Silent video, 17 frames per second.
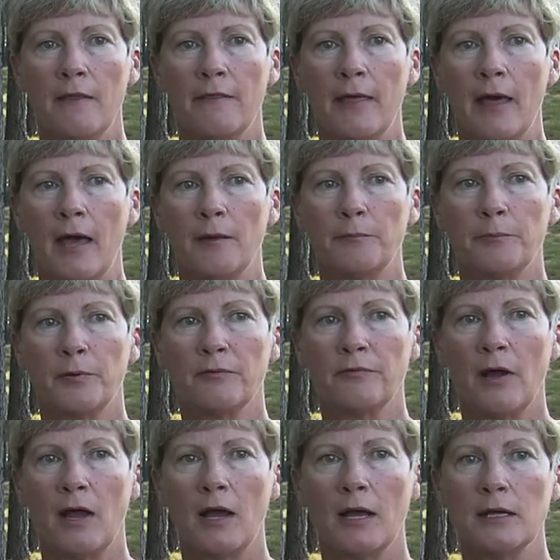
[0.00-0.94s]
that
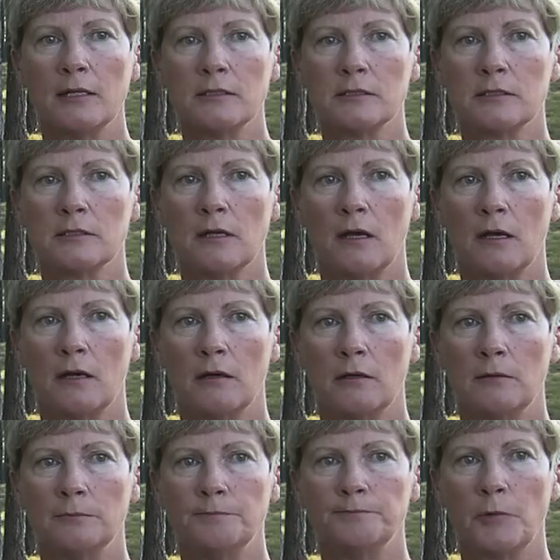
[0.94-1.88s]
provides
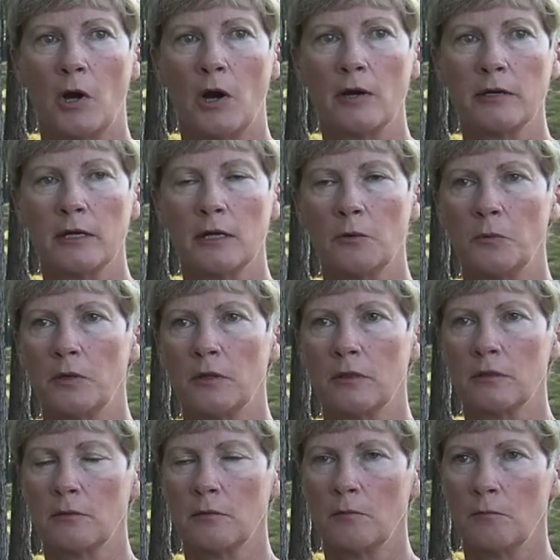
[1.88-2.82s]
um, our deer
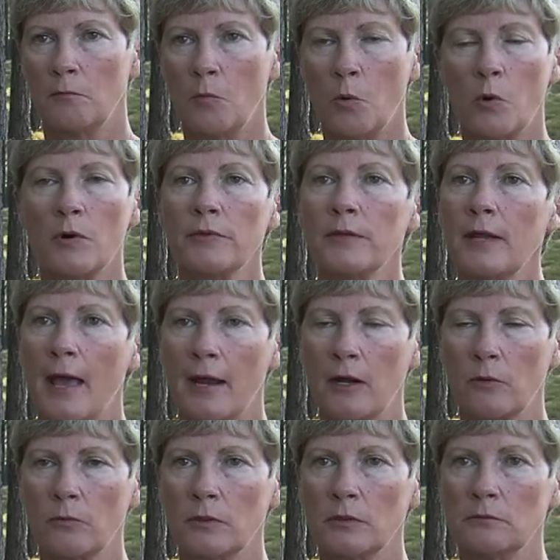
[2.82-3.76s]
with more than
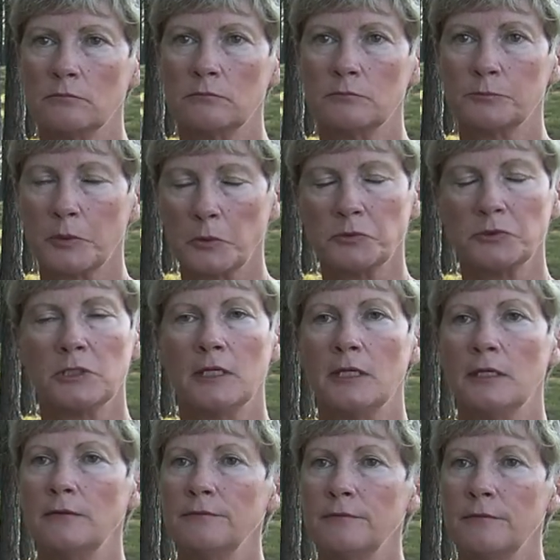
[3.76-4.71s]
adequate
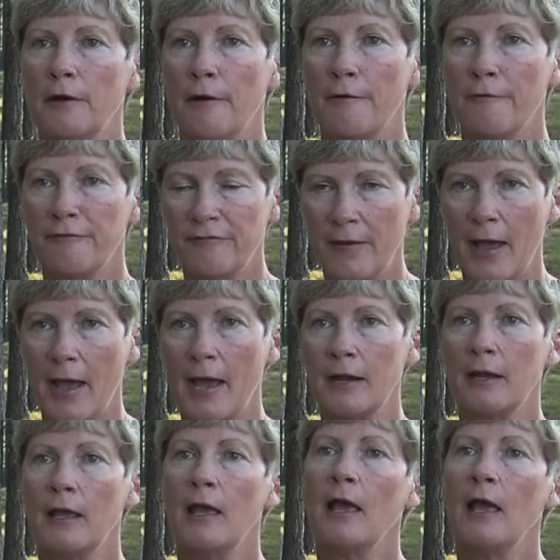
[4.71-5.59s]
protein, fat.